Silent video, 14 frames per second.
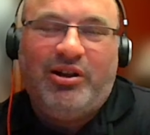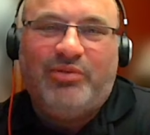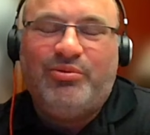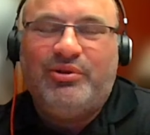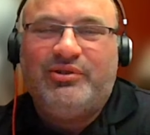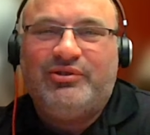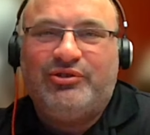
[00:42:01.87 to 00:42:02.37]

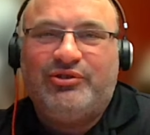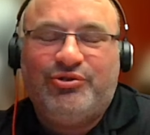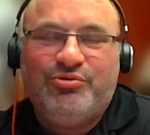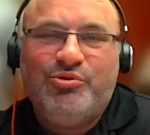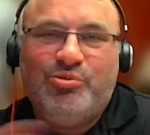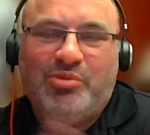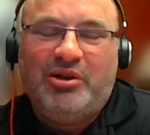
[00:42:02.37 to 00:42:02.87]
What's
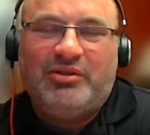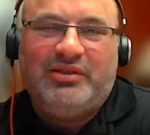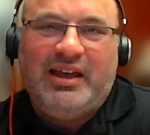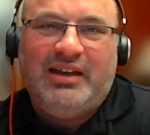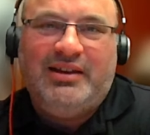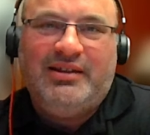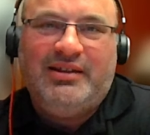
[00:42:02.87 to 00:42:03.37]
true about
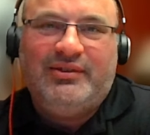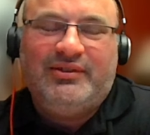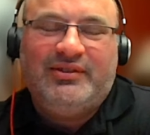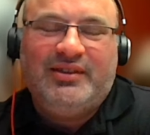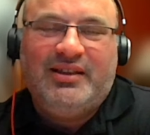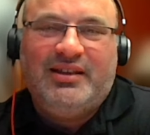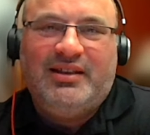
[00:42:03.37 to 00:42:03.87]
that is
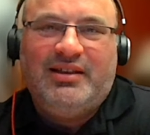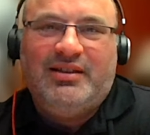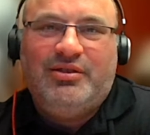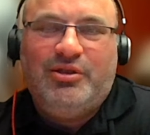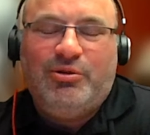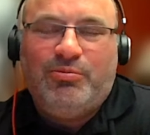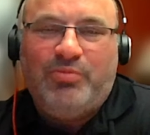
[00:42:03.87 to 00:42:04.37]

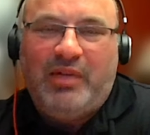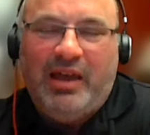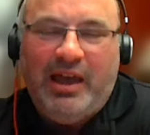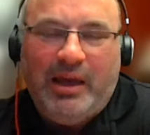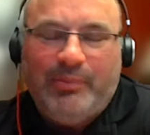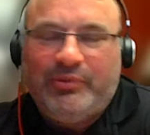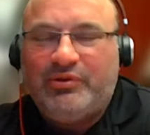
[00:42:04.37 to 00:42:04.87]
they're
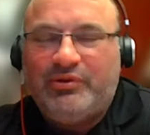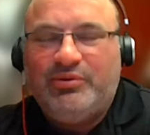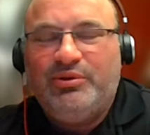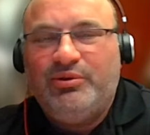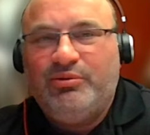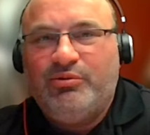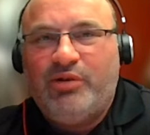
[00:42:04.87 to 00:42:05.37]

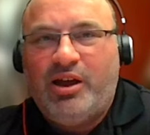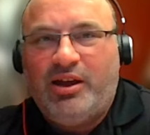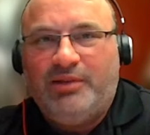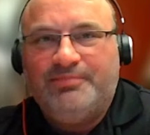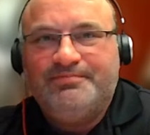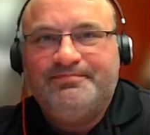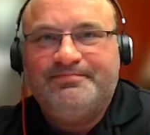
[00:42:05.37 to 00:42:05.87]
absolutely right.
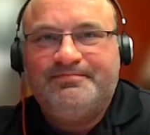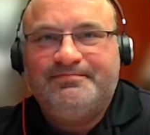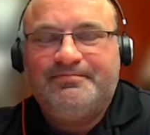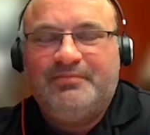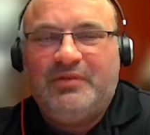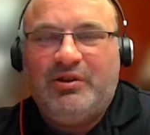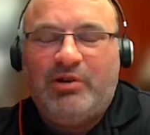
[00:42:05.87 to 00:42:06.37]

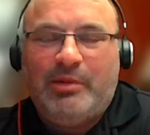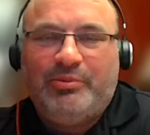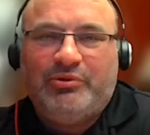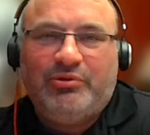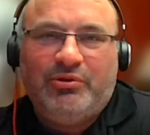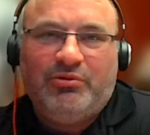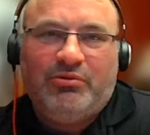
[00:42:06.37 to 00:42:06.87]
They're
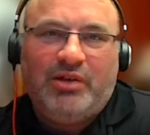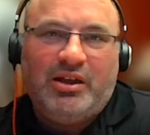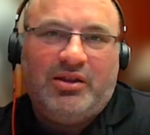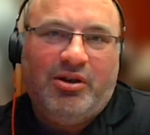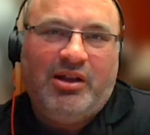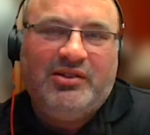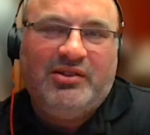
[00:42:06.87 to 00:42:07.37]
absolutely right.
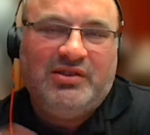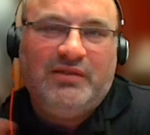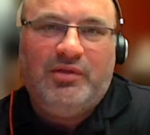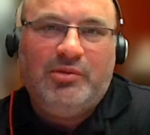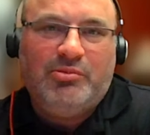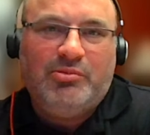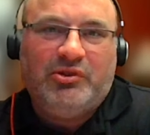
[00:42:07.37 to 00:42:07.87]
God's
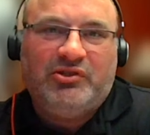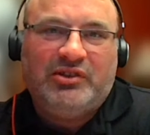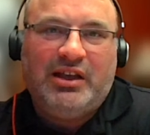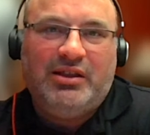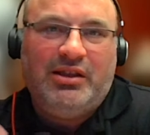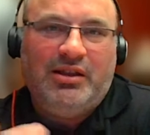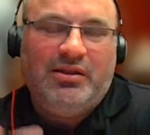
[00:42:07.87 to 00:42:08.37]
given them a
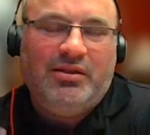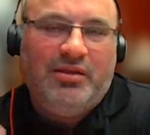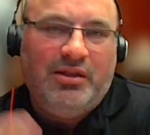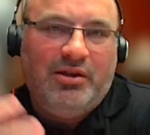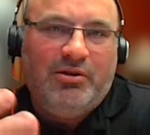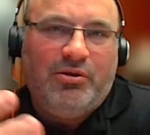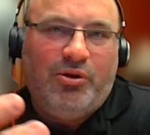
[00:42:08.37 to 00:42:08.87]
sign in
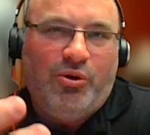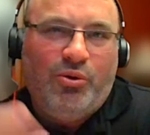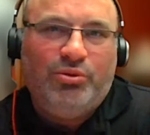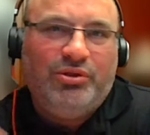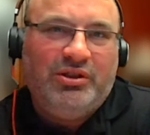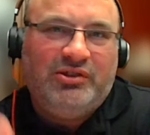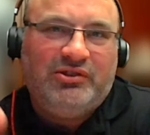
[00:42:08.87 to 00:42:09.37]
their
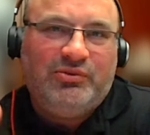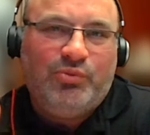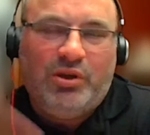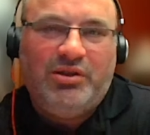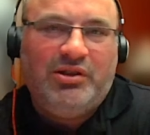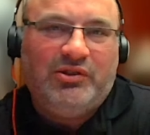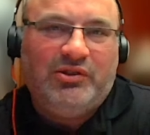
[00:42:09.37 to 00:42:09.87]
wholeness,
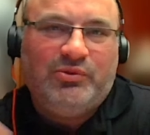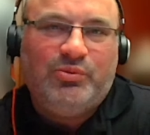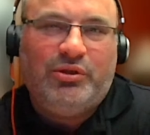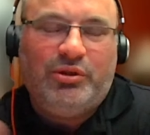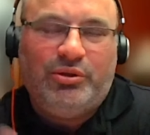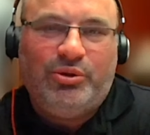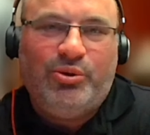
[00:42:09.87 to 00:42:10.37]
oneness with
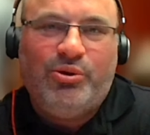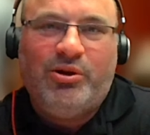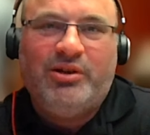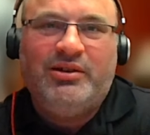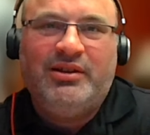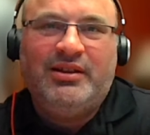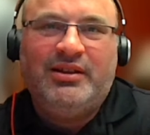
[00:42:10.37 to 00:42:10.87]
the
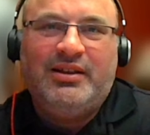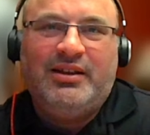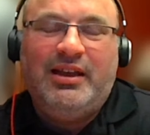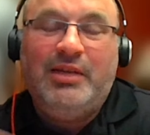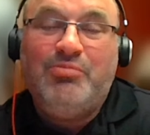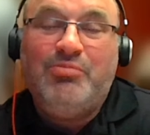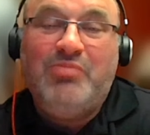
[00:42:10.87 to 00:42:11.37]
Lord,
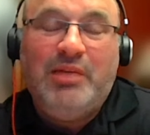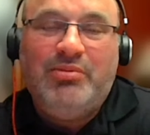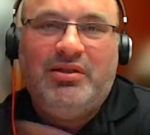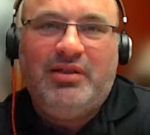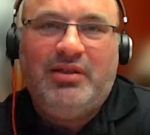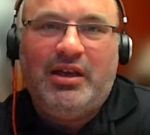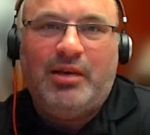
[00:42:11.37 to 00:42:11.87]
and maybe
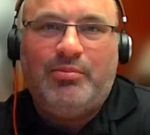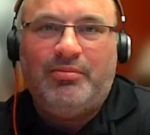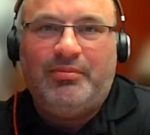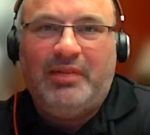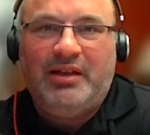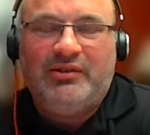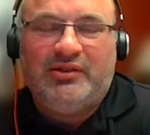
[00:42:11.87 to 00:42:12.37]
them
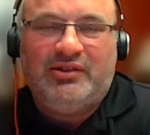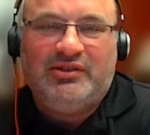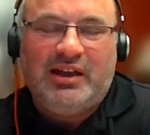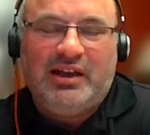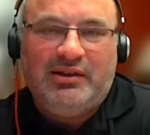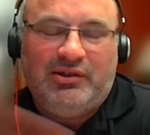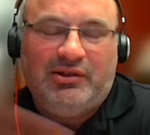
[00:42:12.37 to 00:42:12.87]
as a
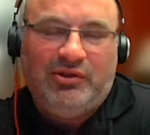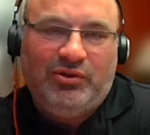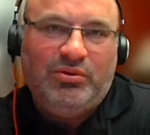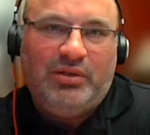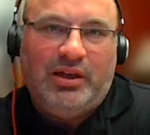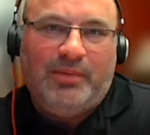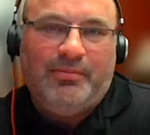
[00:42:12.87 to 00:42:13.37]
sign to
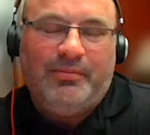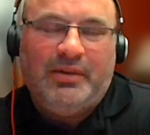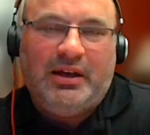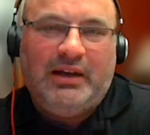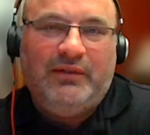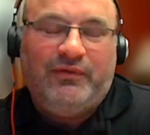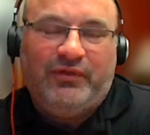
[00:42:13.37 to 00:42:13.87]
them,
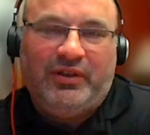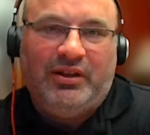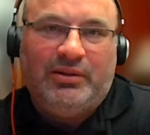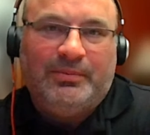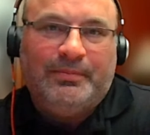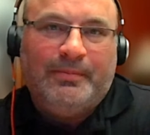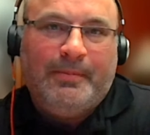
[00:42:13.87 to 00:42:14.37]
I
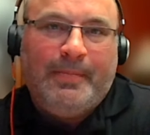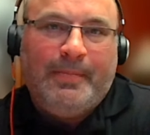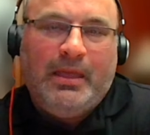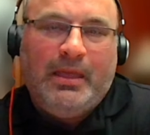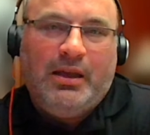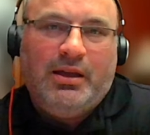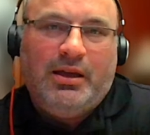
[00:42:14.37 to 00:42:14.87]
feel,
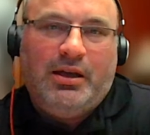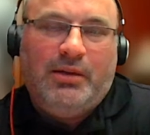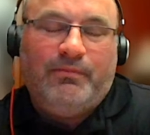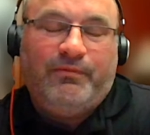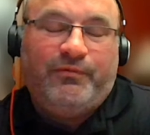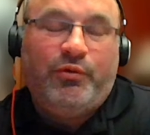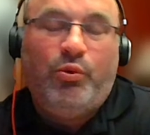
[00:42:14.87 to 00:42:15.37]

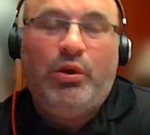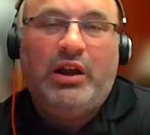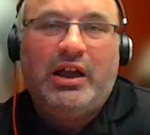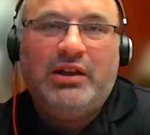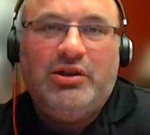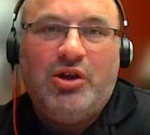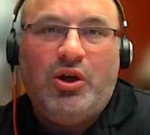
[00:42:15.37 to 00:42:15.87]
um, for what
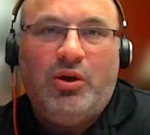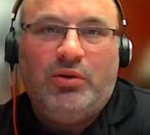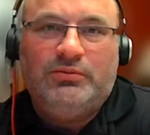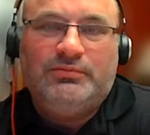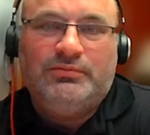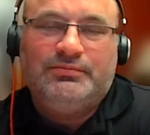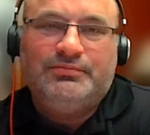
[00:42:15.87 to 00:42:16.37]
I know,
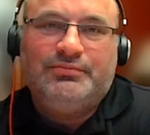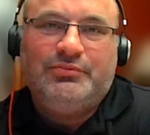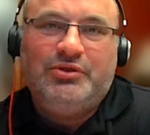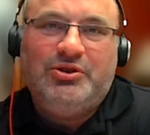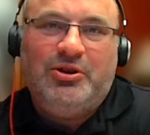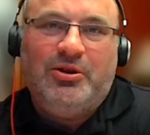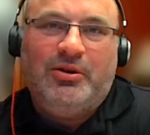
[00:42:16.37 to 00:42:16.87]

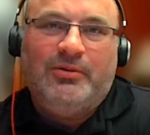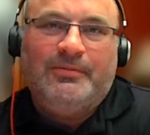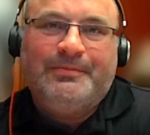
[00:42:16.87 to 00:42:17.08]
you know.